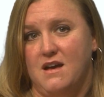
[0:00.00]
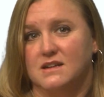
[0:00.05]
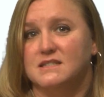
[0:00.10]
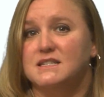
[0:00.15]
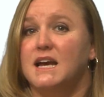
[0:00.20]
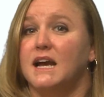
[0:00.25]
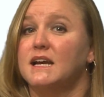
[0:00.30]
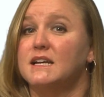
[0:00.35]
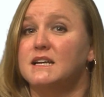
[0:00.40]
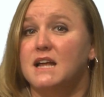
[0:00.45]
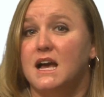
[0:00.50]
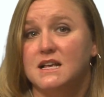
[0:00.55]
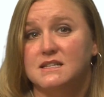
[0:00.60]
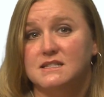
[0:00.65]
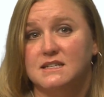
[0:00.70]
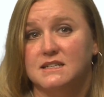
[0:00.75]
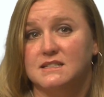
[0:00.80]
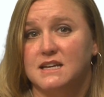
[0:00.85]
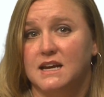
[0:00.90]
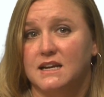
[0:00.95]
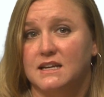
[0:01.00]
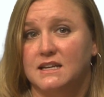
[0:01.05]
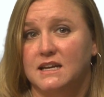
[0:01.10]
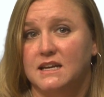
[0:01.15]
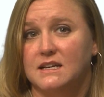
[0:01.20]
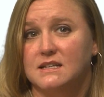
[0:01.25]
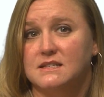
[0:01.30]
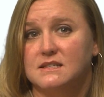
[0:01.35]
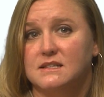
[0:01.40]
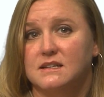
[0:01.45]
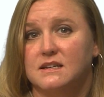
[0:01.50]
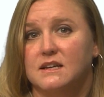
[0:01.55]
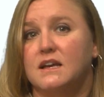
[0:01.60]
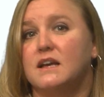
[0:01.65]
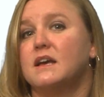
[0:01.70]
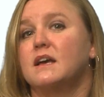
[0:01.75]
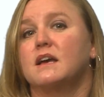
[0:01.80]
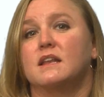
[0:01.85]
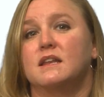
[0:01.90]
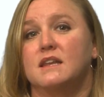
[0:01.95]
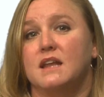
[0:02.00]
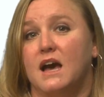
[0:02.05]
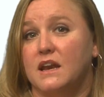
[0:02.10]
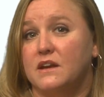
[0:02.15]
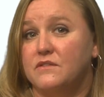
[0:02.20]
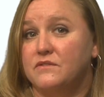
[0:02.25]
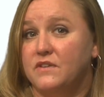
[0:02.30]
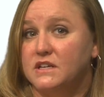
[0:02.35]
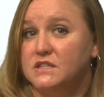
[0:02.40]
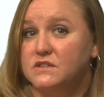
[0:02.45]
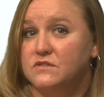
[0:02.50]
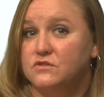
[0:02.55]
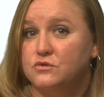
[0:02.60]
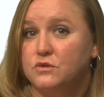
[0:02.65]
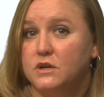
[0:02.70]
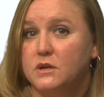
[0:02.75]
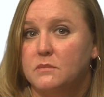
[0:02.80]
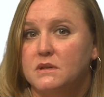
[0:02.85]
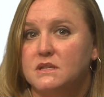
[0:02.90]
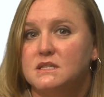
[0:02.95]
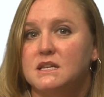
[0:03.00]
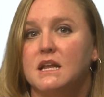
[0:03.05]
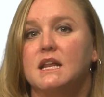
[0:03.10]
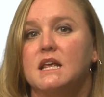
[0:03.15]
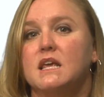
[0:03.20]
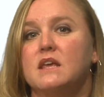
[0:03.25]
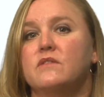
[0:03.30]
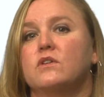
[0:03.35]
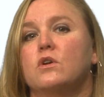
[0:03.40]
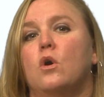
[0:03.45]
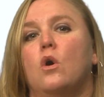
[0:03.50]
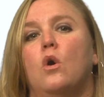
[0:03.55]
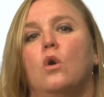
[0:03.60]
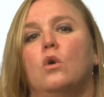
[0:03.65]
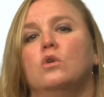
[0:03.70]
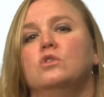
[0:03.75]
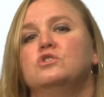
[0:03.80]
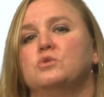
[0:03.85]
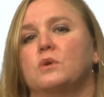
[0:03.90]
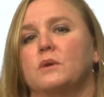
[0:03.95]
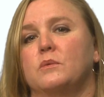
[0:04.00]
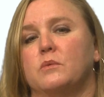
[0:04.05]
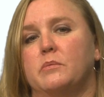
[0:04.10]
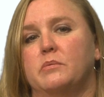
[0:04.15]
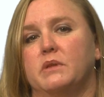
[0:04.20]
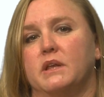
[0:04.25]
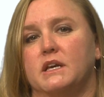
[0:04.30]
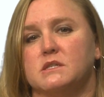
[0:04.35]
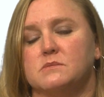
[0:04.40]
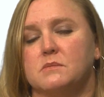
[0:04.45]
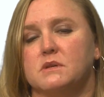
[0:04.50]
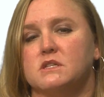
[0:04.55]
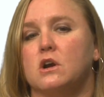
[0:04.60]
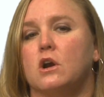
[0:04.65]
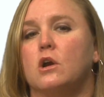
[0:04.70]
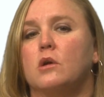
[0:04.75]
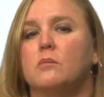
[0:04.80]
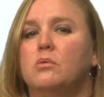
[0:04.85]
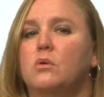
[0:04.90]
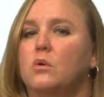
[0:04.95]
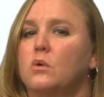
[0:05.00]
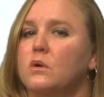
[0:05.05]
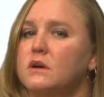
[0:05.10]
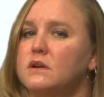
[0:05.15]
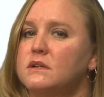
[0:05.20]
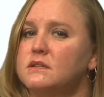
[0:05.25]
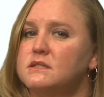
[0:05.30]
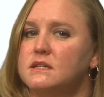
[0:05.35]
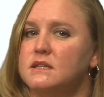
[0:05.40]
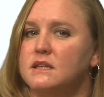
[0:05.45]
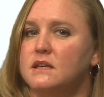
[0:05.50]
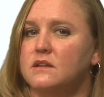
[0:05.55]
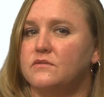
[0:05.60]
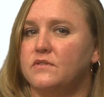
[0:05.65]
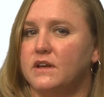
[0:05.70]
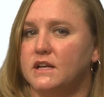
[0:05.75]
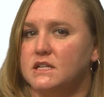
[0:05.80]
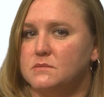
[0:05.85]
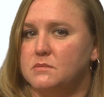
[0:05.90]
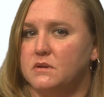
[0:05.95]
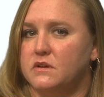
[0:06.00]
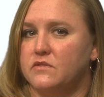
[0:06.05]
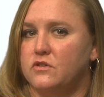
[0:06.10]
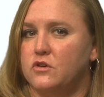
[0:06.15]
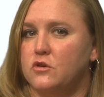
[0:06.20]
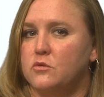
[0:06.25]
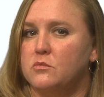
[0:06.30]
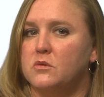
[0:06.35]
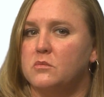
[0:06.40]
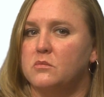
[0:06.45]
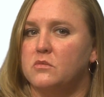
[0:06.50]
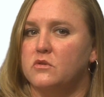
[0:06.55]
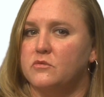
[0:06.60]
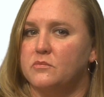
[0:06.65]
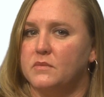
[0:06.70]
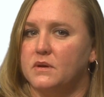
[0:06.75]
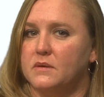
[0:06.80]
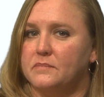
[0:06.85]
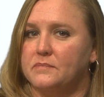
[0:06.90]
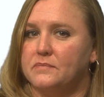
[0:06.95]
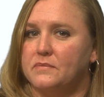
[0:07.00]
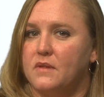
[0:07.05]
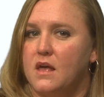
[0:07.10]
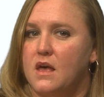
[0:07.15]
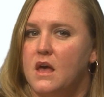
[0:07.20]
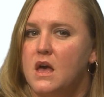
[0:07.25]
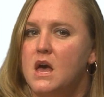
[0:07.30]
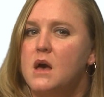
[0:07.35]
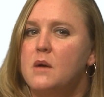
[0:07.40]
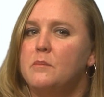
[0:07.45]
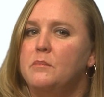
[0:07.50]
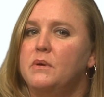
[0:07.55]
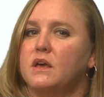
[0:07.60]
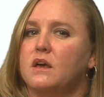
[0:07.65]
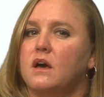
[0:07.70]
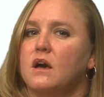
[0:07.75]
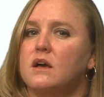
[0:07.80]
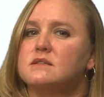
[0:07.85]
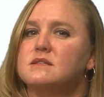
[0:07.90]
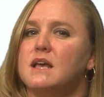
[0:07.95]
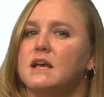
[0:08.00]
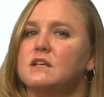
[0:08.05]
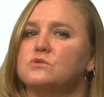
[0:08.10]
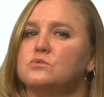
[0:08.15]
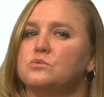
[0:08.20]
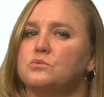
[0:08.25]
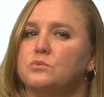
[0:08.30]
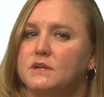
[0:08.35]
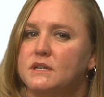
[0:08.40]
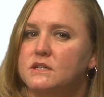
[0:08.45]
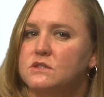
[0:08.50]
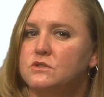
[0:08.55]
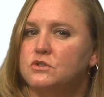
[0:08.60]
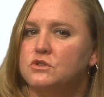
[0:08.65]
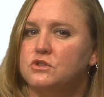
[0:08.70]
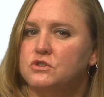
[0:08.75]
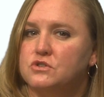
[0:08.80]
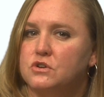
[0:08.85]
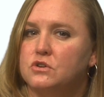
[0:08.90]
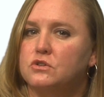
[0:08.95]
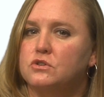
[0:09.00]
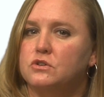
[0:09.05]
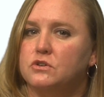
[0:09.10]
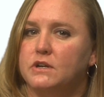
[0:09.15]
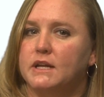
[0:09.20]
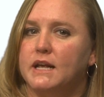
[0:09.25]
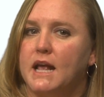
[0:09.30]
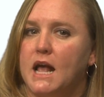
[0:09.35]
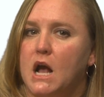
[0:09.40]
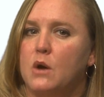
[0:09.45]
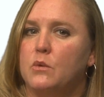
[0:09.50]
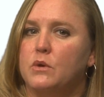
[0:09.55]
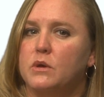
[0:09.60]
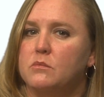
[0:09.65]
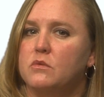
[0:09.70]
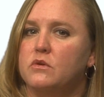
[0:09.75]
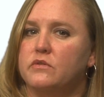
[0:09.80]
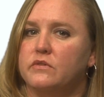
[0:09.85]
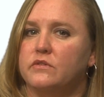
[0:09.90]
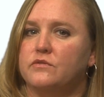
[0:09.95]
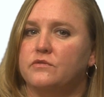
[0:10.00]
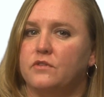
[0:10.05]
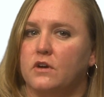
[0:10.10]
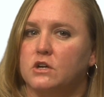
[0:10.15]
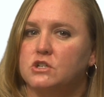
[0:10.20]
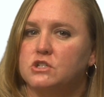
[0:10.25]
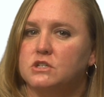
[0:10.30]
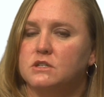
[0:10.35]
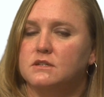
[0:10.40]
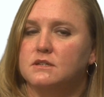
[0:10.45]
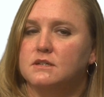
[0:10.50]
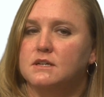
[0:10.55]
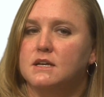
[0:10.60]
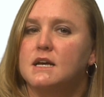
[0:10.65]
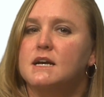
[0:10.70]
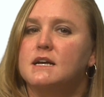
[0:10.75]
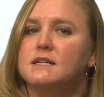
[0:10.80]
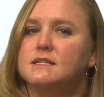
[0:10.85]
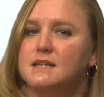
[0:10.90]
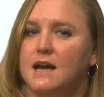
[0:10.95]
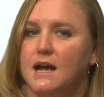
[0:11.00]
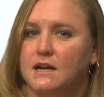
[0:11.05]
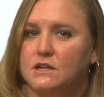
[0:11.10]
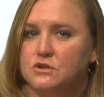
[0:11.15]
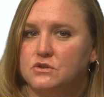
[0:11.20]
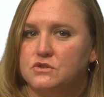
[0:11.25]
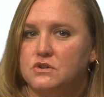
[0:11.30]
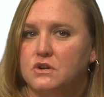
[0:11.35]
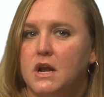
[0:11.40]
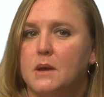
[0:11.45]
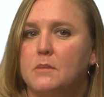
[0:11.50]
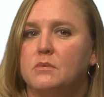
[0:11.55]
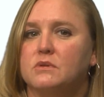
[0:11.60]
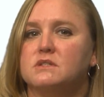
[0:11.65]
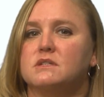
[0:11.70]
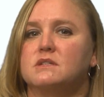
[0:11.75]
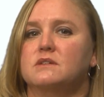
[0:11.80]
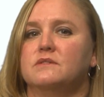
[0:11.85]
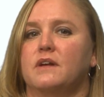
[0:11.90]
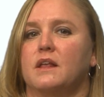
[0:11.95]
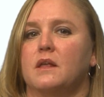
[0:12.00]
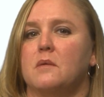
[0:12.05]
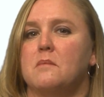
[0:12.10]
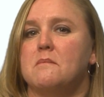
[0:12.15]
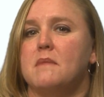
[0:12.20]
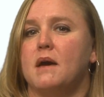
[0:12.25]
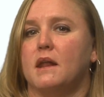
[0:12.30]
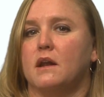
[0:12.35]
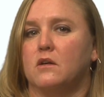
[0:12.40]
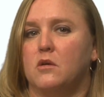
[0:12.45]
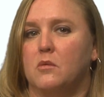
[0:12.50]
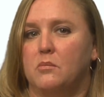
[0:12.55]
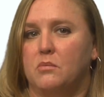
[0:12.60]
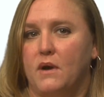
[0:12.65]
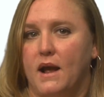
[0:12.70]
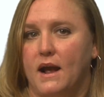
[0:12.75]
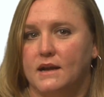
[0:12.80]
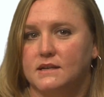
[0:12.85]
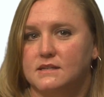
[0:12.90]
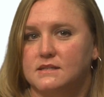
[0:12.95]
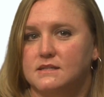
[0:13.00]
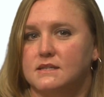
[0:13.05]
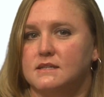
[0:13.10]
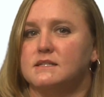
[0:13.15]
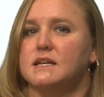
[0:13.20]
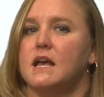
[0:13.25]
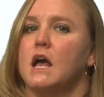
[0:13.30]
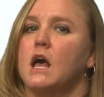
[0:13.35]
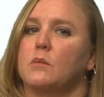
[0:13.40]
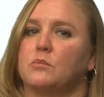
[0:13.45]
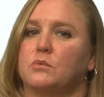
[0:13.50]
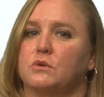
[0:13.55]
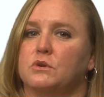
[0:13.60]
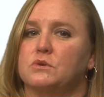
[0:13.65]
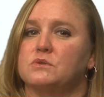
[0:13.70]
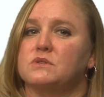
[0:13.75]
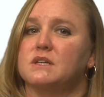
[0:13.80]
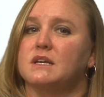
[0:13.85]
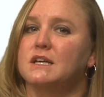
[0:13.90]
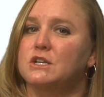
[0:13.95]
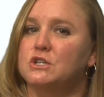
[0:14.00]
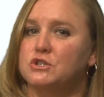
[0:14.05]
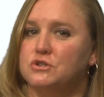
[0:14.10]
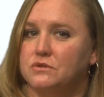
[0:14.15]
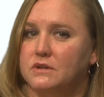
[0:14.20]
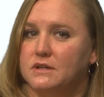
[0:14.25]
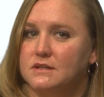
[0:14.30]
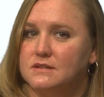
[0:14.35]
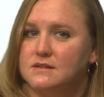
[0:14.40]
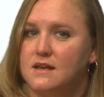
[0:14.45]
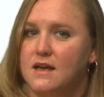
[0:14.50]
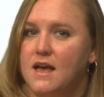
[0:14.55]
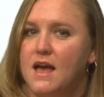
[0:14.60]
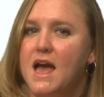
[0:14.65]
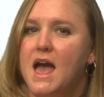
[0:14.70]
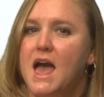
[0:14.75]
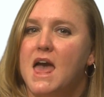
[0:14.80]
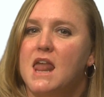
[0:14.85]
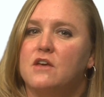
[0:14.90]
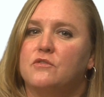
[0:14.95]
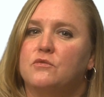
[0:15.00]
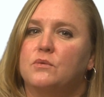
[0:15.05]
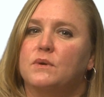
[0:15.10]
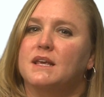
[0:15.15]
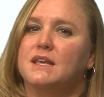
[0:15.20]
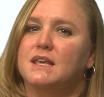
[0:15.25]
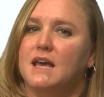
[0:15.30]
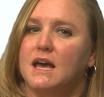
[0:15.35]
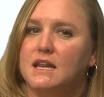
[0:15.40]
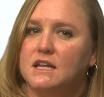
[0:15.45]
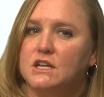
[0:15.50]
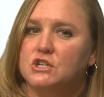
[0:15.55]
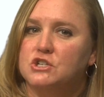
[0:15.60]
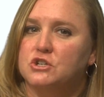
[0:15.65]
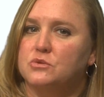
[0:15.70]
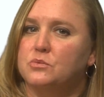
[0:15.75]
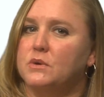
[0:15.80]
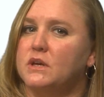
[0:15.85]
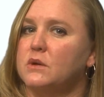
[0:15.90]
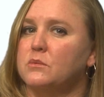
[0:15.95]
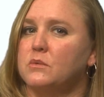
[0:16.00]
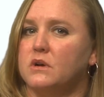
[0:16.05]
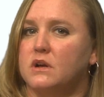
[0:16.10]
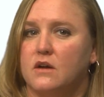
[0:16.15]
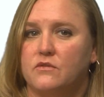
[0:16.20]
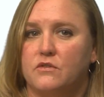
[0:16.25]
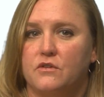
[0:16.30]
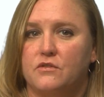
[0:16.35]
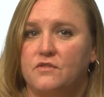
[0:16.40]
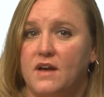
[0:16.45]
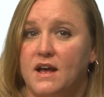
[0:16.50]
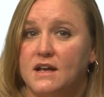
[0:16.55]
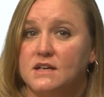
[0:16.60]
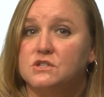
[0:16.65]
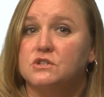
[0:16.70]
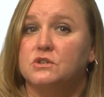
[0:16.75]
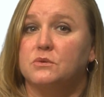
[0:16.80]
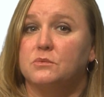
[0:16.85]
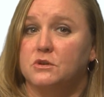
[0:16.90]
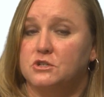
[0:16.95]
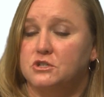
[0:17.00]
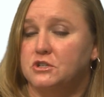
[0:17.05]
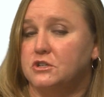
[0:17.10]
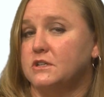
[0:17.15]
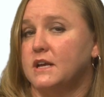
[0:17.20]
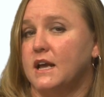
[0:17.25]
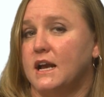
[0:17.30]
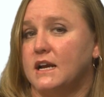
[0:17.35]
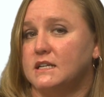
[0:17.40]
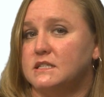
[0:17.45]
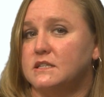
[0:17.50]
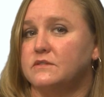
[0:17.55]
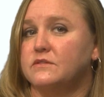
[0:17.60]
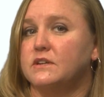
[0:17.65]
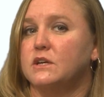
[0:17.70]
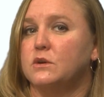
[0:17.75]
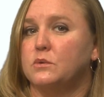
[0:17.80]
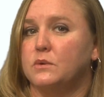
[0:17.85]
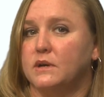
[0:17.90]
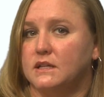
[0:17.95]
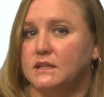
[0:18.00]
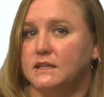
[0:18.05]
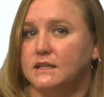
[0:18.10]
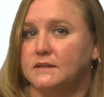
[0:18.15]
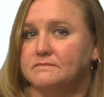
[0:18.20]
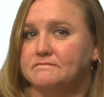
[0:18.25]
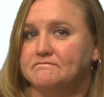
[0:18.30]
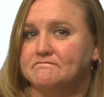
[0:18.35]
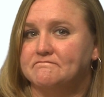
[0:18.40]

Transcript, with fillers: Diagnostic techniques, non invasive treatments, and even whole joint replacements are important to the advancement of human movement. Because as researchers are learning how we move and function, doctors are able to develop medical practices to help reduce injuries. And if we get injured, we can recover faster and return to activity quickly.